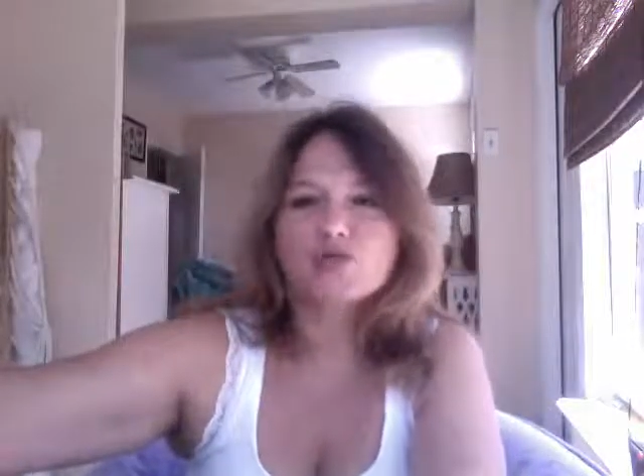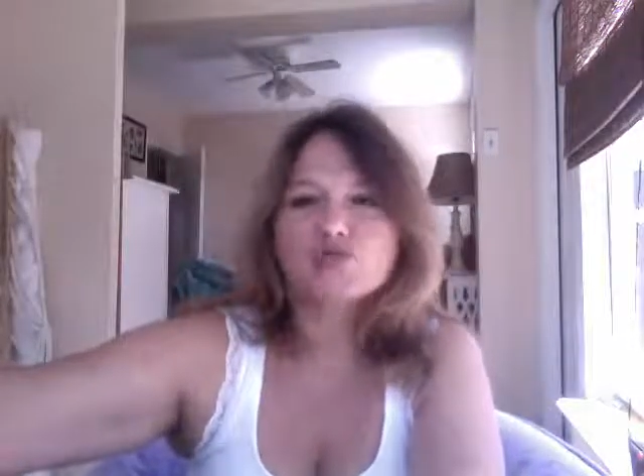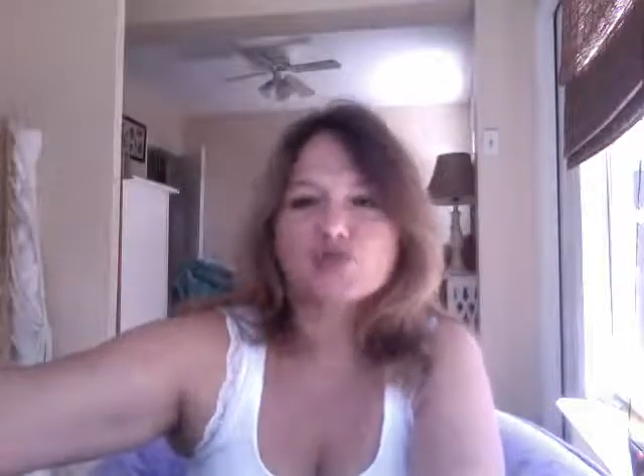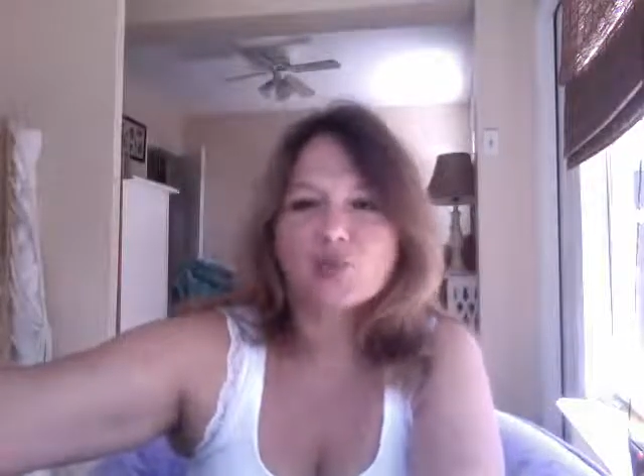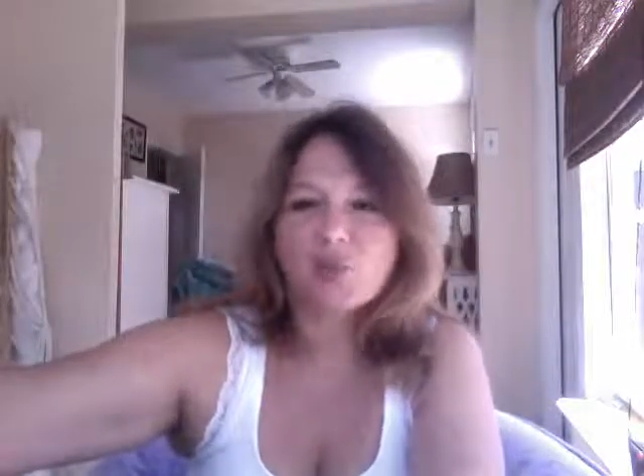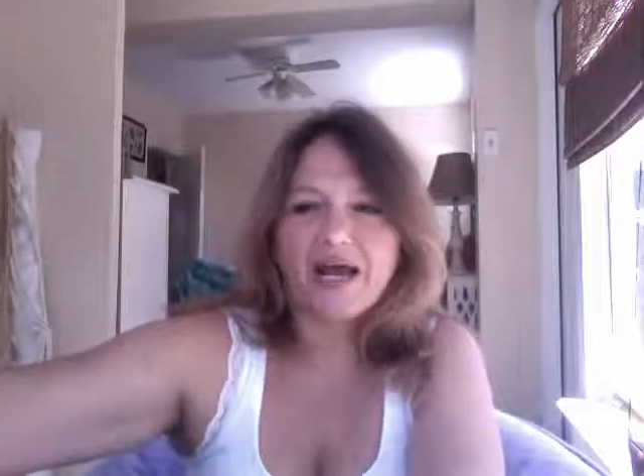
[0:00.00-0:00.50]

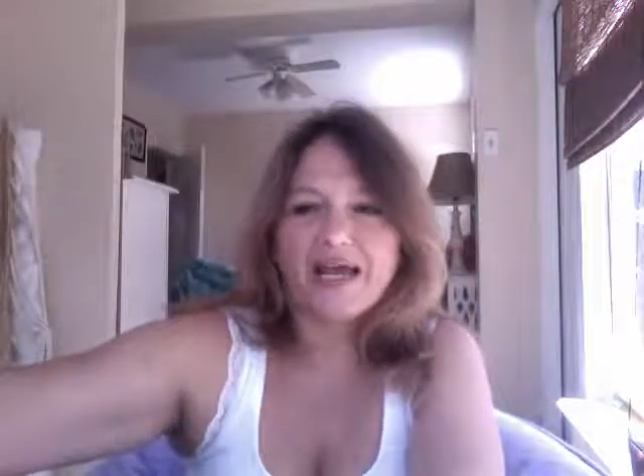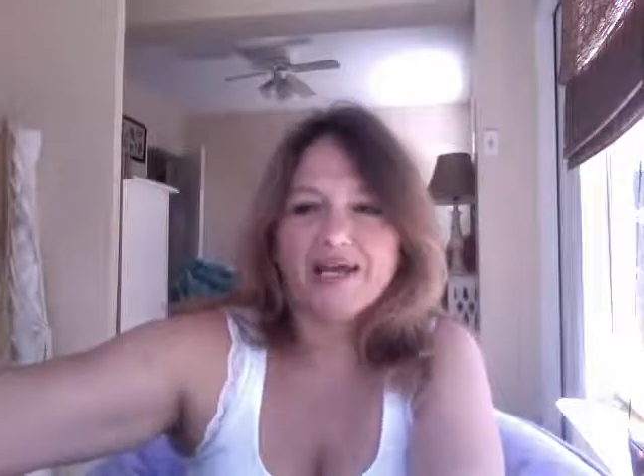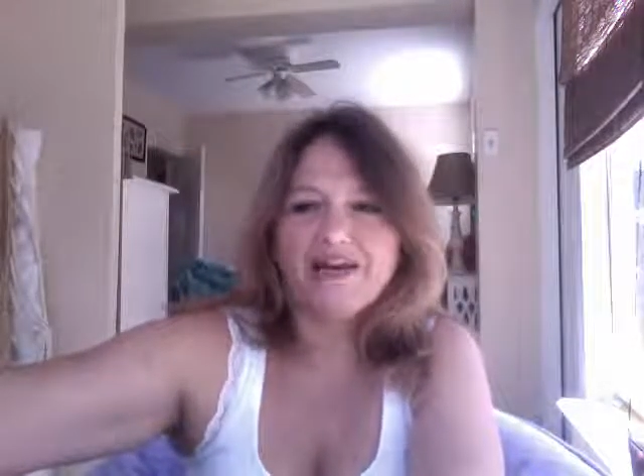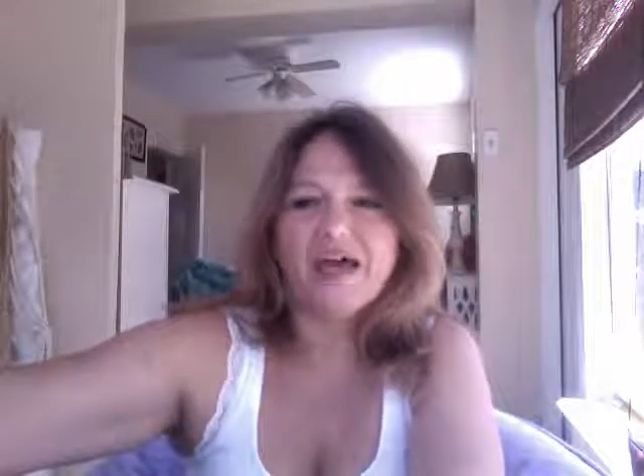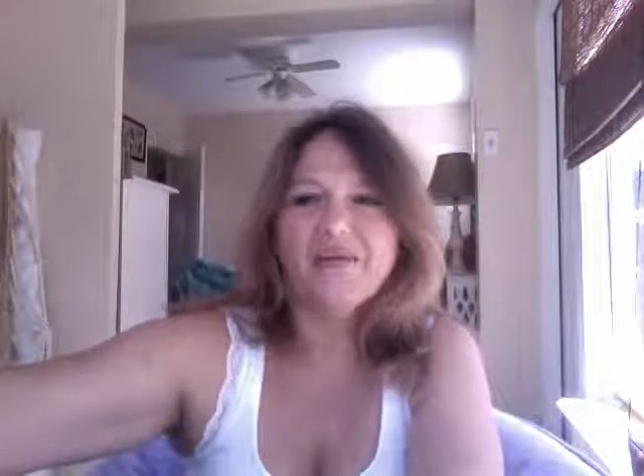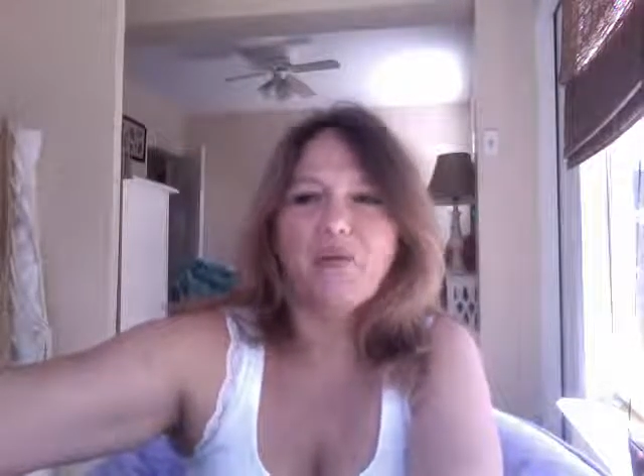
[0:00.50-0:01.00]

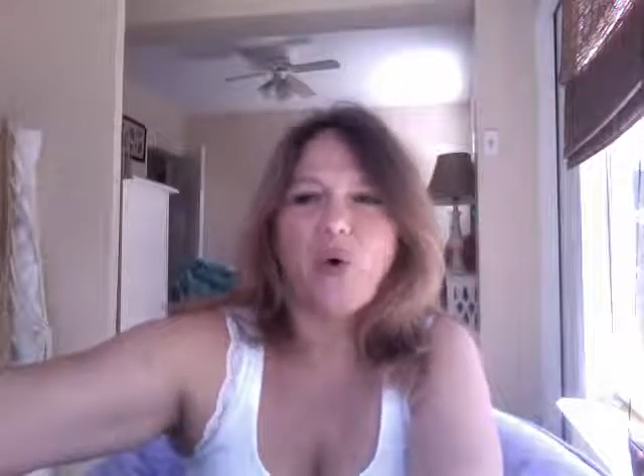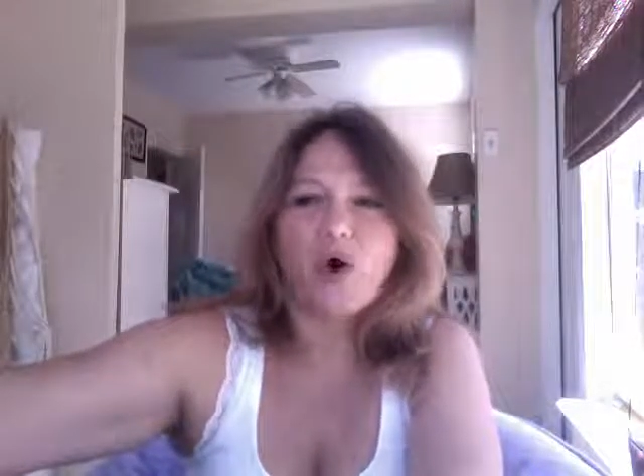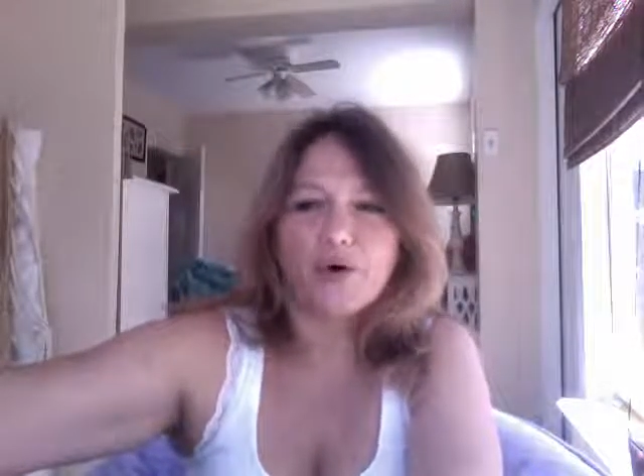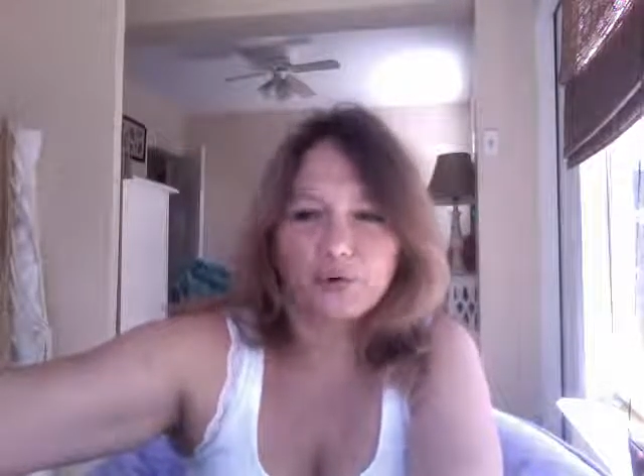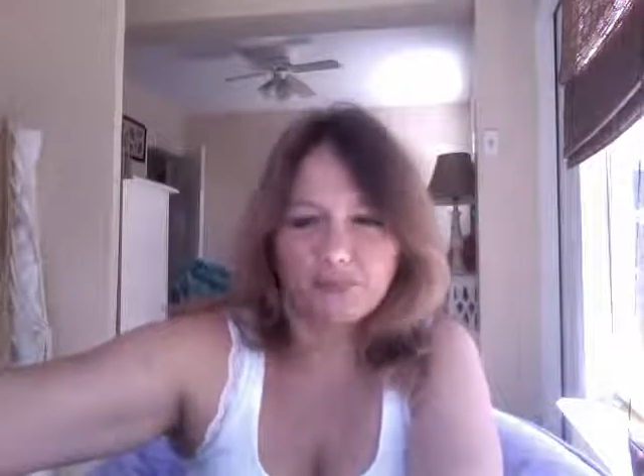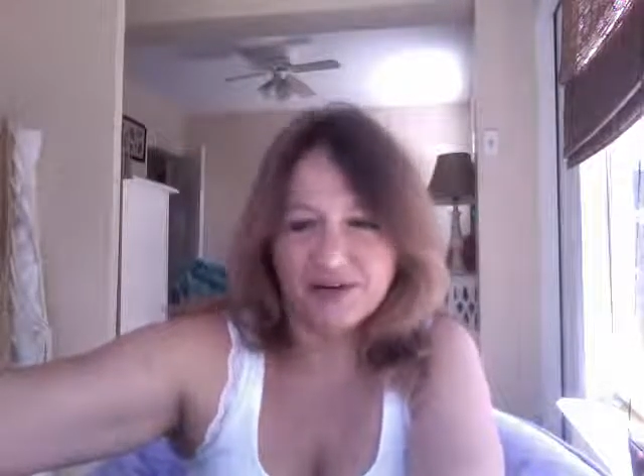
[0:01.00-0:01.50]
Suede, and
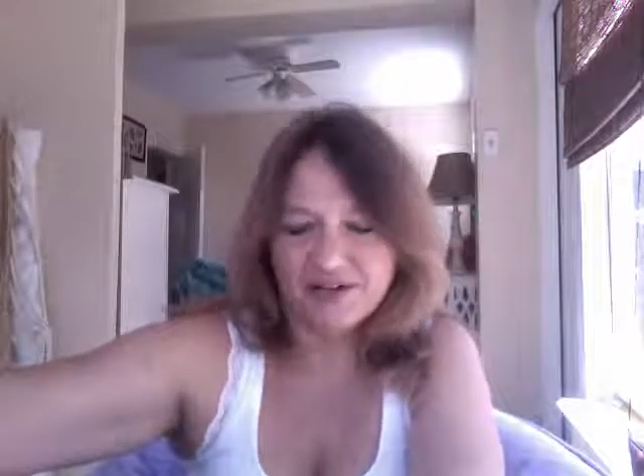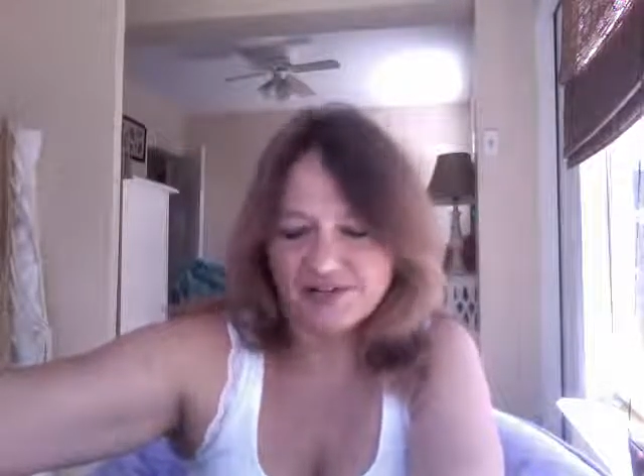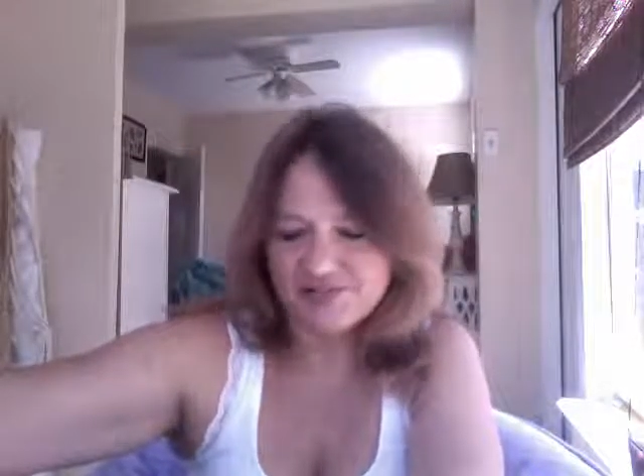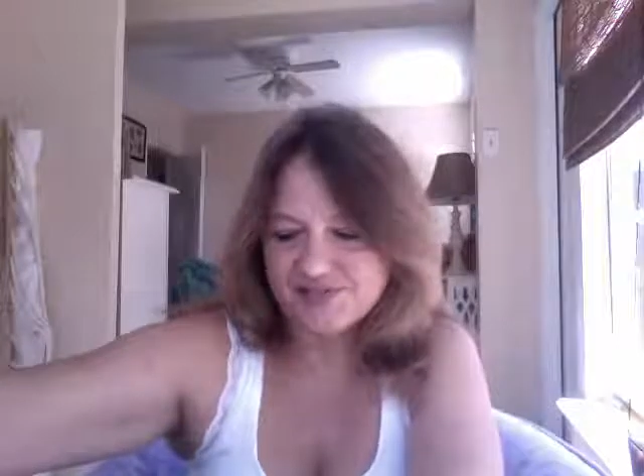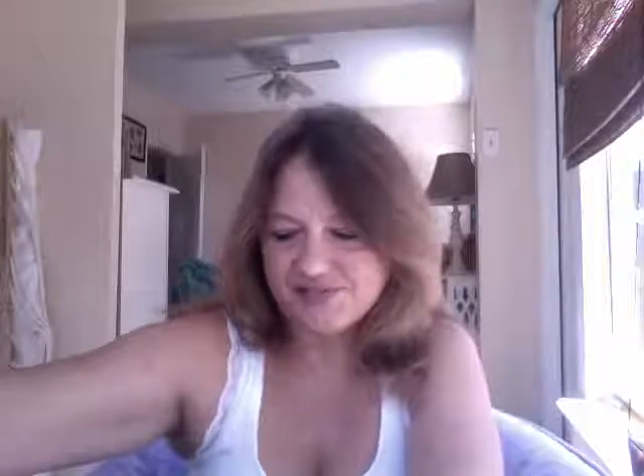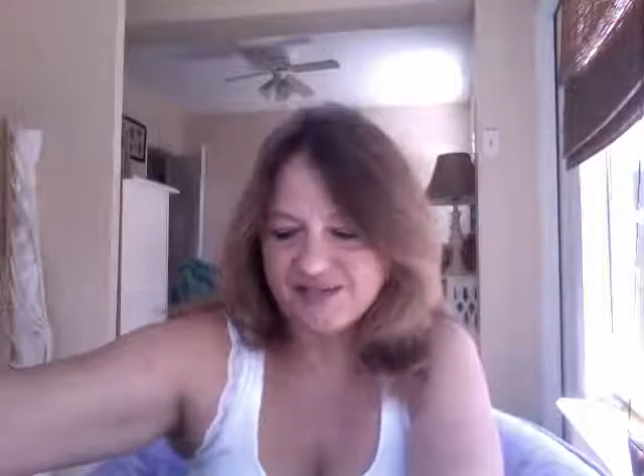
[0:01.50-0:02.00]

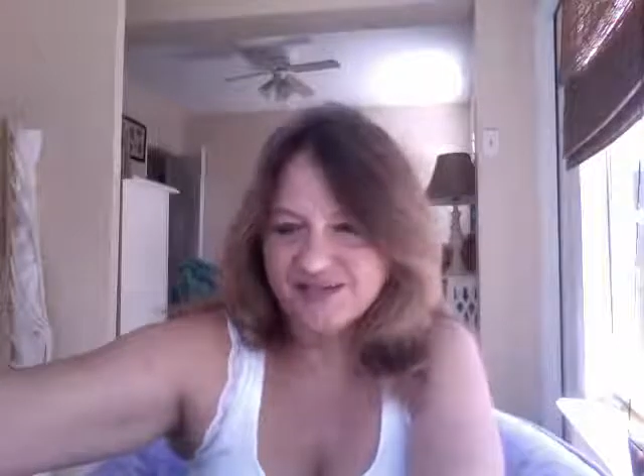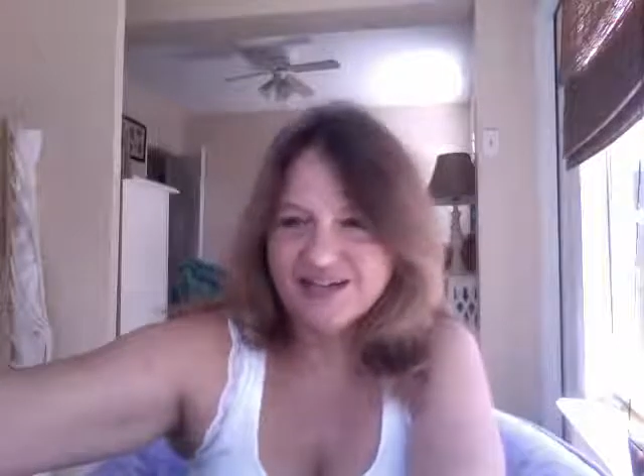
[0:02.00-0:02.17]
Waterbeds.